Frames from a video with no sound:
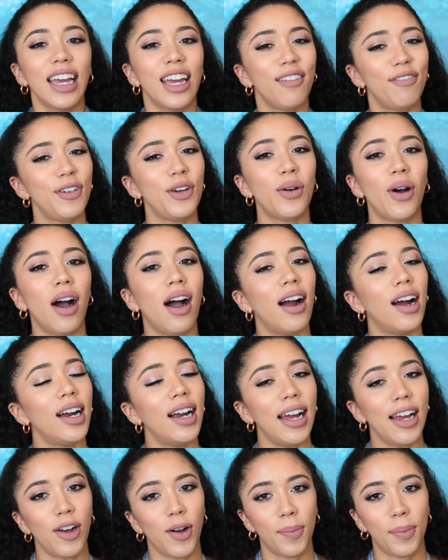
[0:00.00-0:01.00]
If you
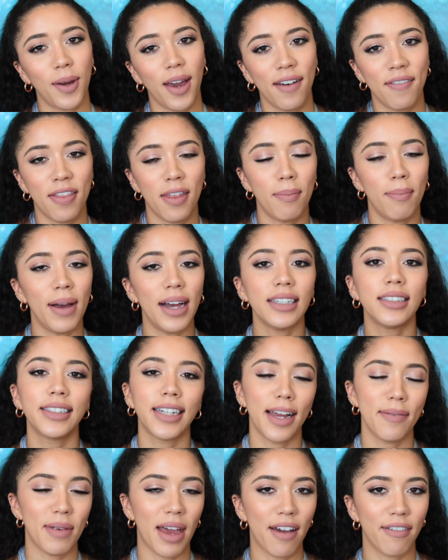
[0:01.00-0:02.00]
are, I hope you have the best
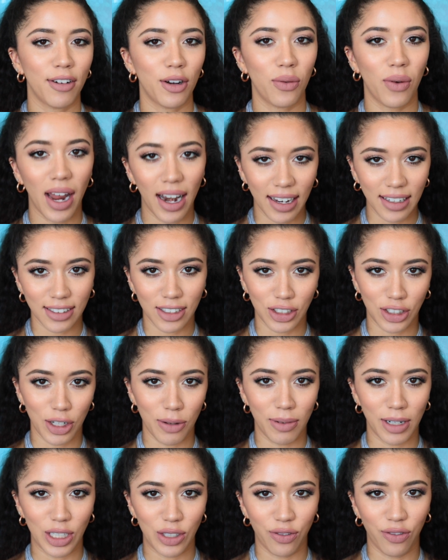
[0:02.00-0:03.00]
time ever. Weddings are
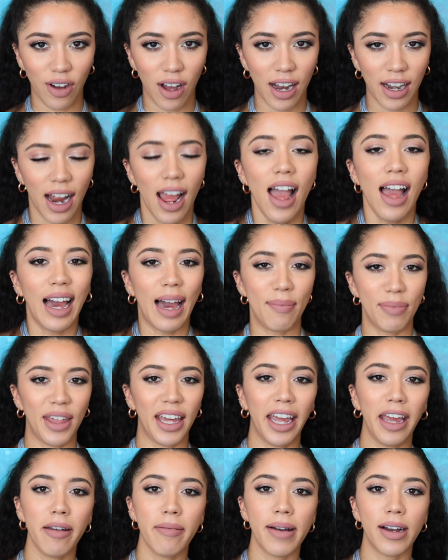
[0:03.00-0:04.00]
so much fun. I'm
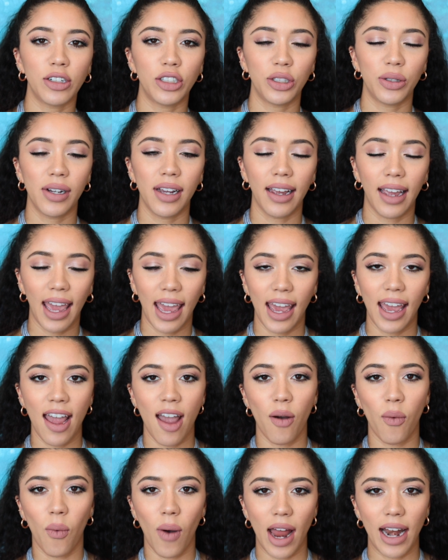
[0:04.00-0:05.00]
thinking about doing
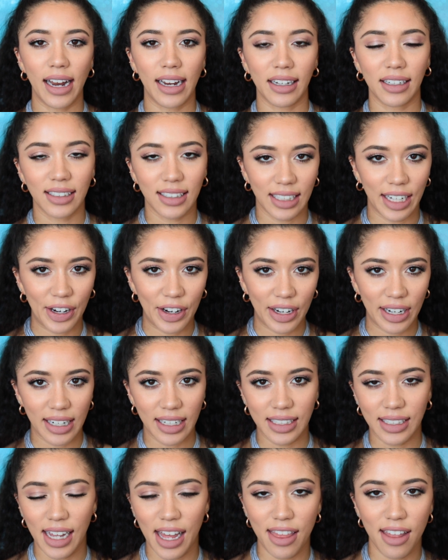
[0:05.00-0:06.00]
a wedding
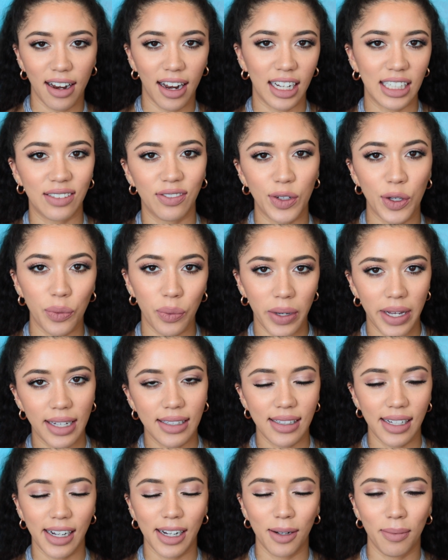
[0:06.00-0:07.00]
series in the next few
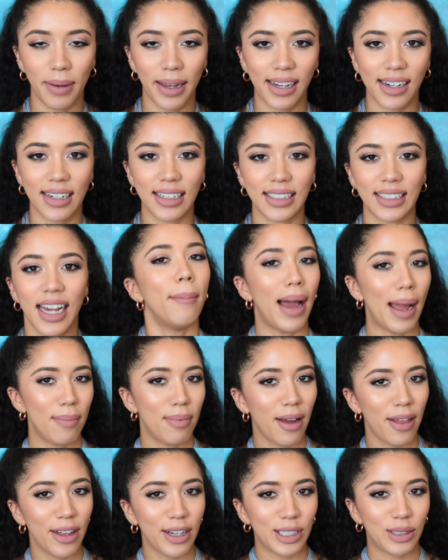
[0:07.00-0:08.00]
weeks here because my
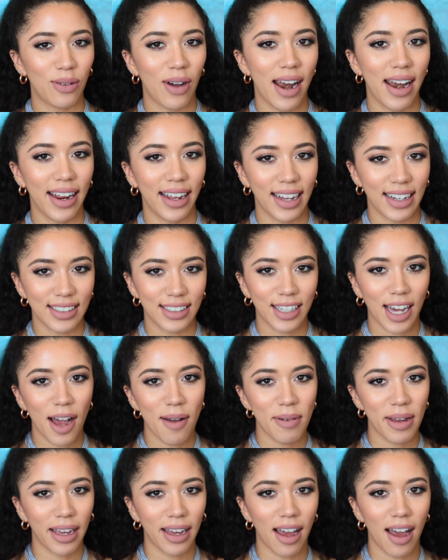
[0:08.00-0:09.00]
brother's wedding is
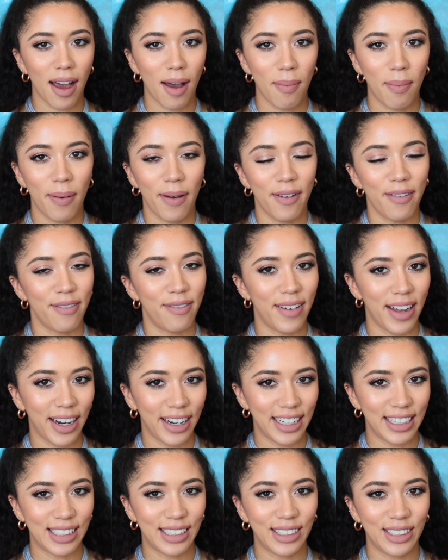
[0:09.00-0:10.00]
coming up
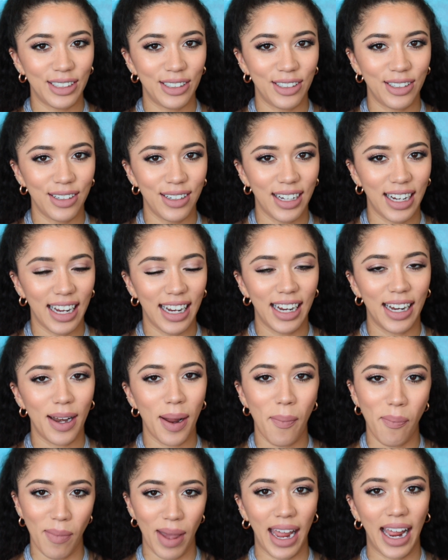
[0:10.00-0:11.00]
very soon
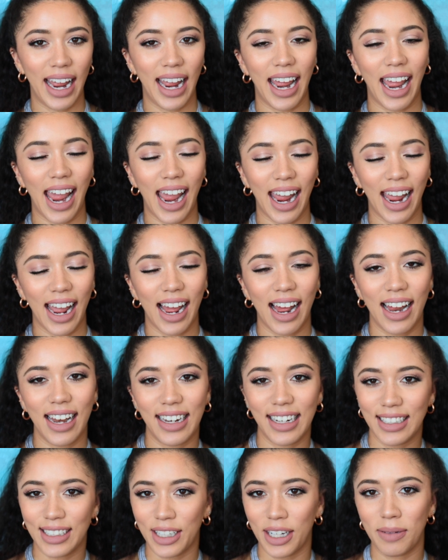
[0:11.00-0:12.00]
in May
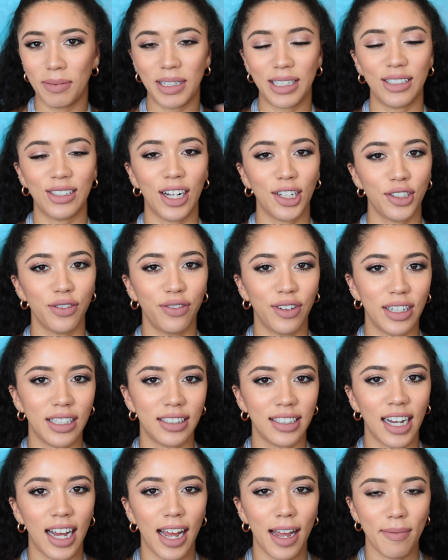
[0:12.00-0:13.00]
and it's gonna be such a
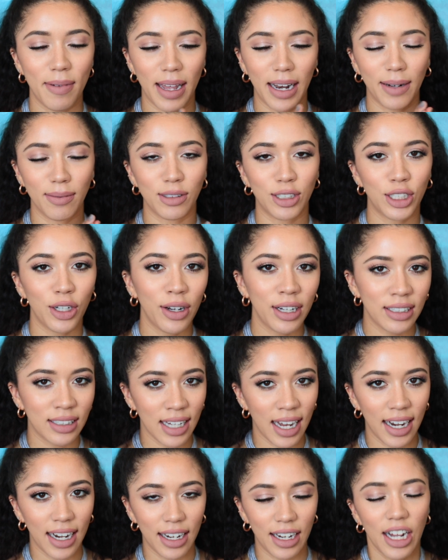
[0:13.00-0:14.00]
fun time and I'm so
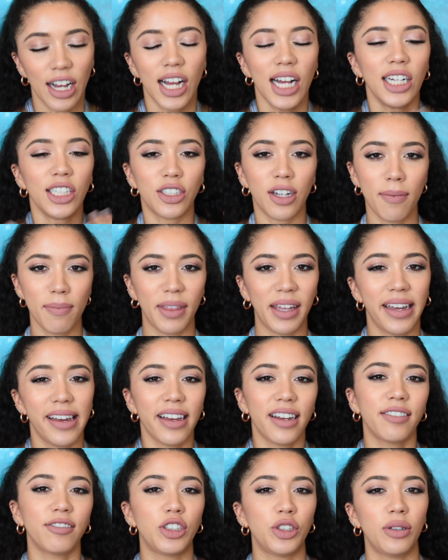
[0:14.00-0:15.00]
excited. So I'm
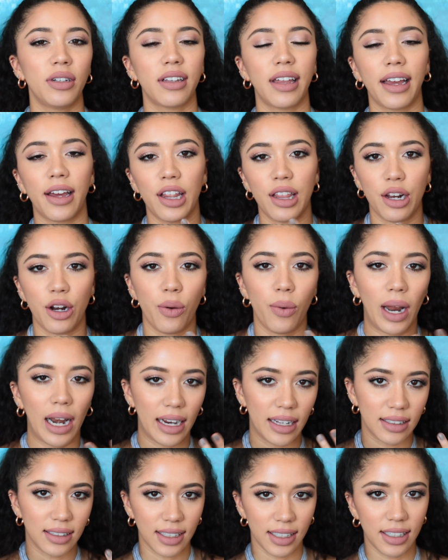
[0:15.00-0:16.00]
thinking of doing like a little
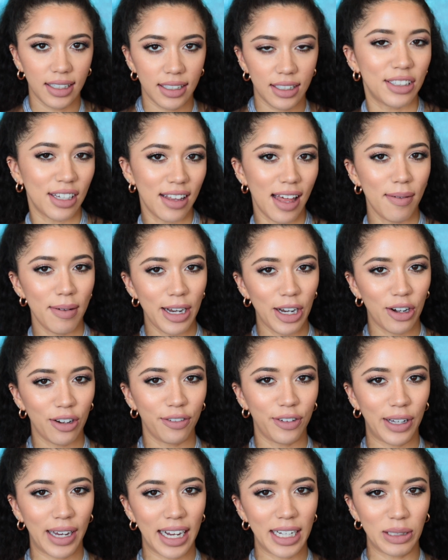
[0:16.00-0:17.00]
wedding series. So let me know
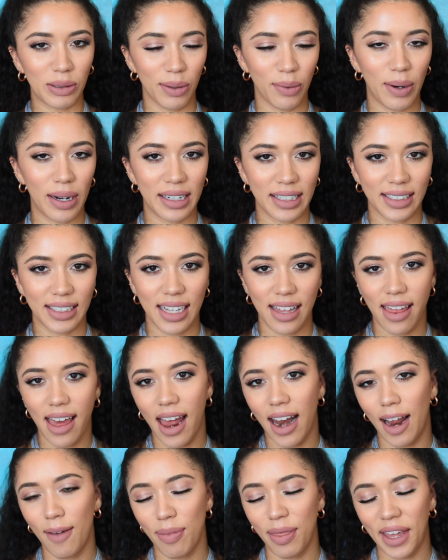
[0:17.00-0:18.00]
if you guys would want to see
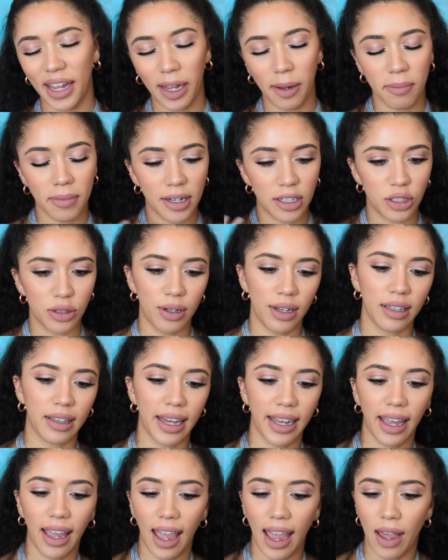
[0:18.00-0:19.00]
that. I'm thinking about doing
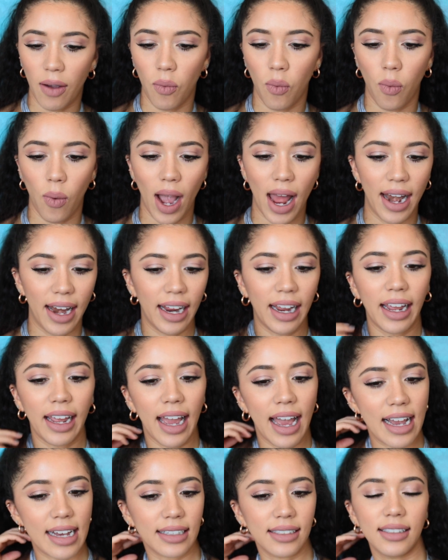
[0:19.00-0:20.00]
like a wedding
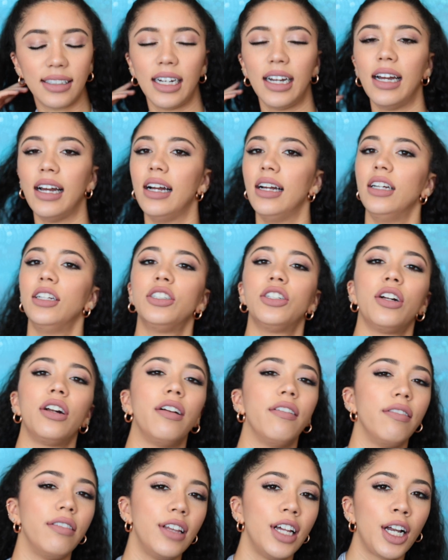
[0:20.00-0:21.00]
guest sort
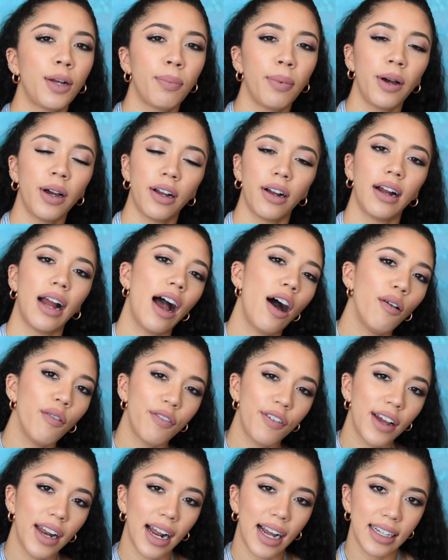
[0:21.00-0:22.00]
of lookbook or
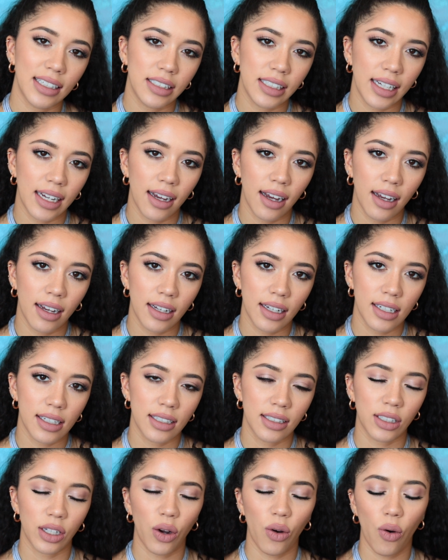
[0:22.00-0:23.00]
outfit
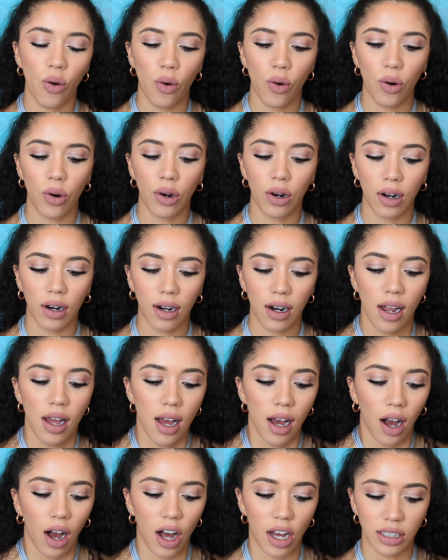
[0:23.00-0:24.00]
ideas, or
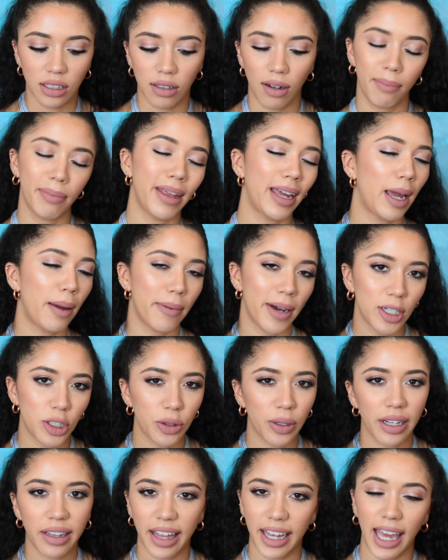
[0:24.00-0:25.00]
also I'm thinking about
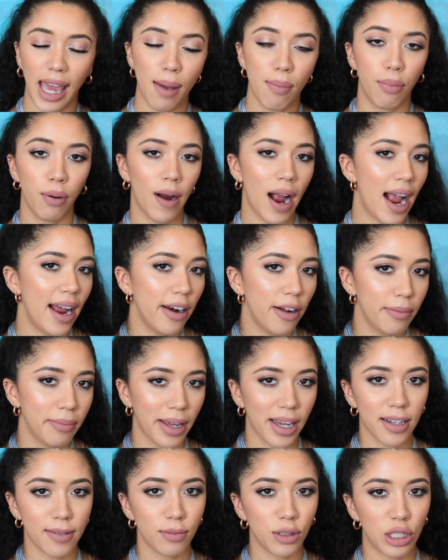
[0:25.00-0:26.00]
doing like a bridal
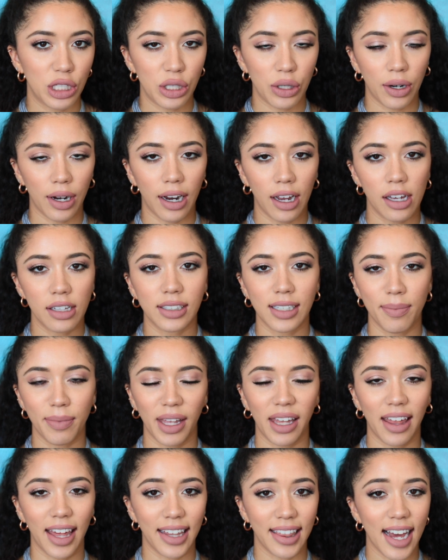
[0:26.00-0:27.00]
makeup tutorial,
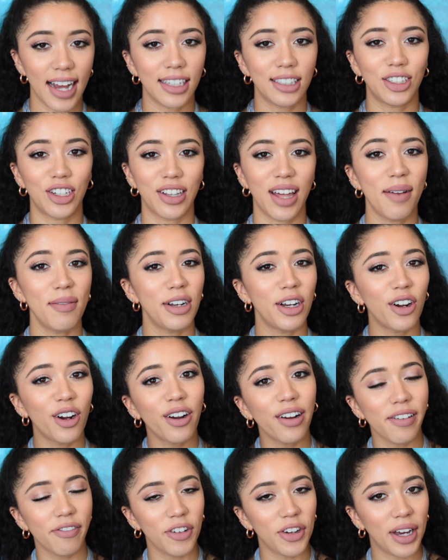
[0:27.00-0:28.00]
something like that. So let me
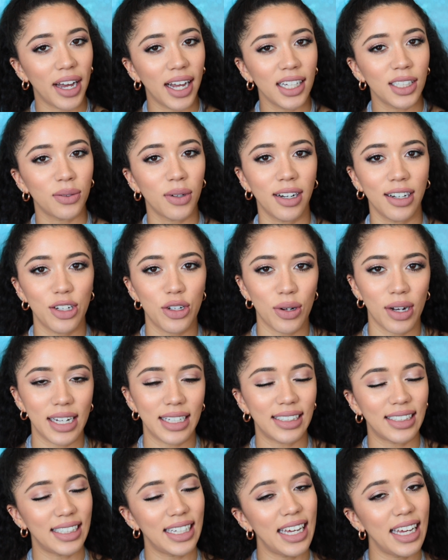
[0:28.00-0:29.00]
know if you guys would enjoy
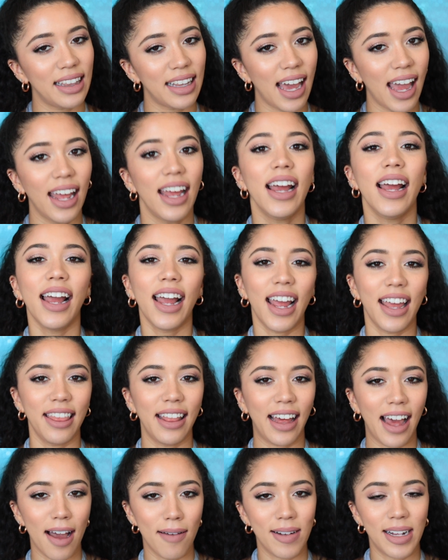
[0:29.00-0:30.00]
seeing that in
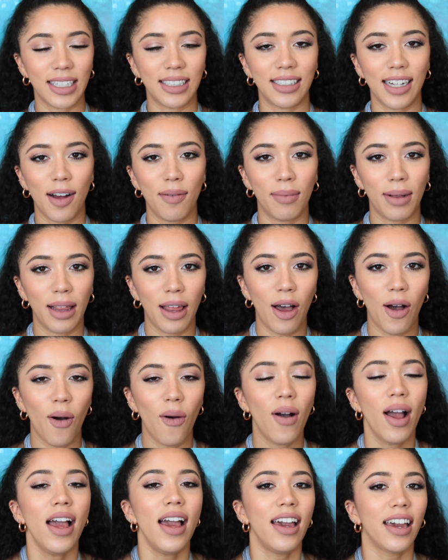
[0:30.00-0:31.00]
the comments down
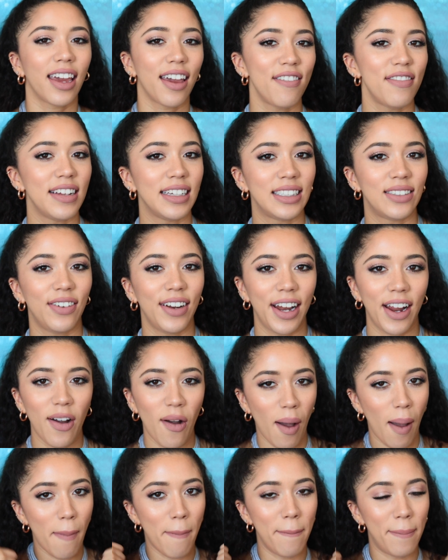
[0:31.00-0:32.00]
below. Give this video
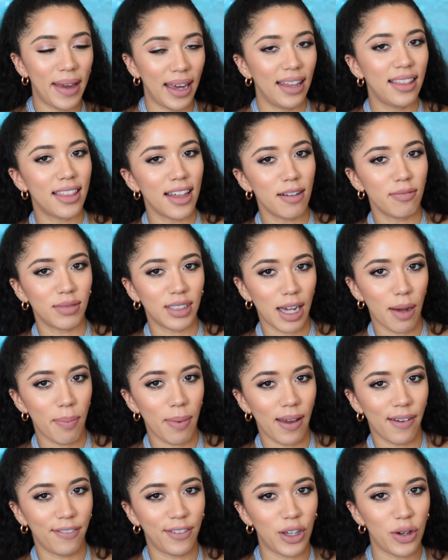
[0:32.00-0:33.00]
a big thumbs
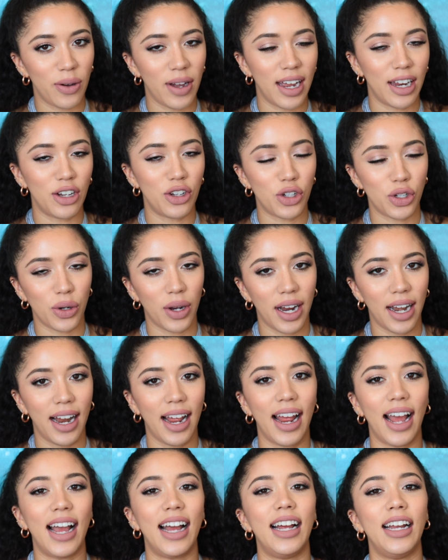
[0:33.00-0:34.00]
up if you enjoyed
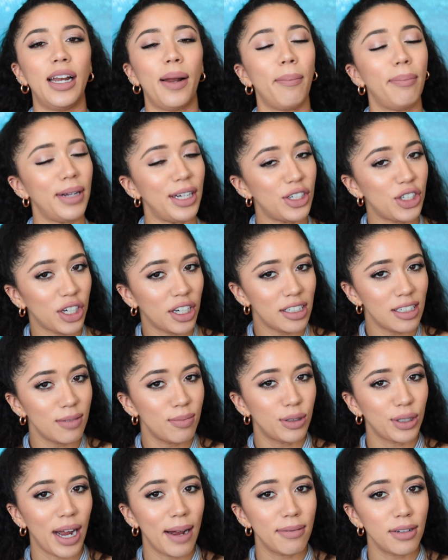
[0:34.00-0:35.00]
it and be sure to
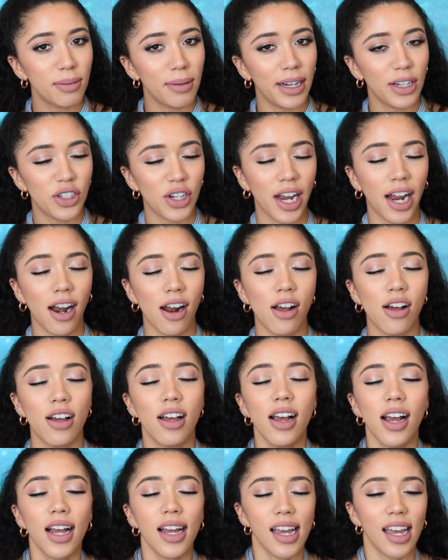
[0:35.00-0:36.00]
subscribe to my channel
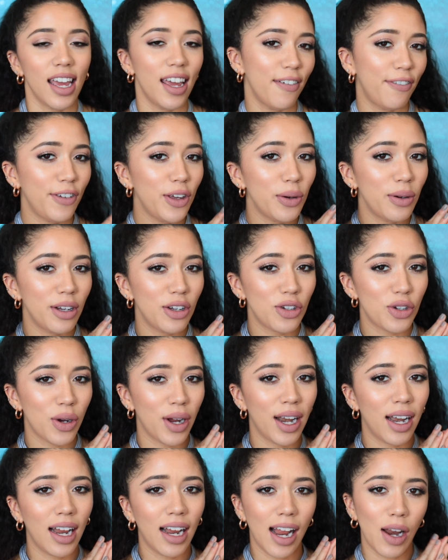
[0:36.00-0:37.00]
if you
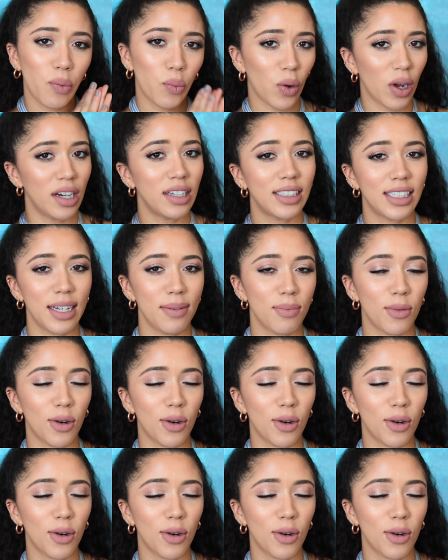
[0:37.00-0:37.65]
enjoyed it and want to see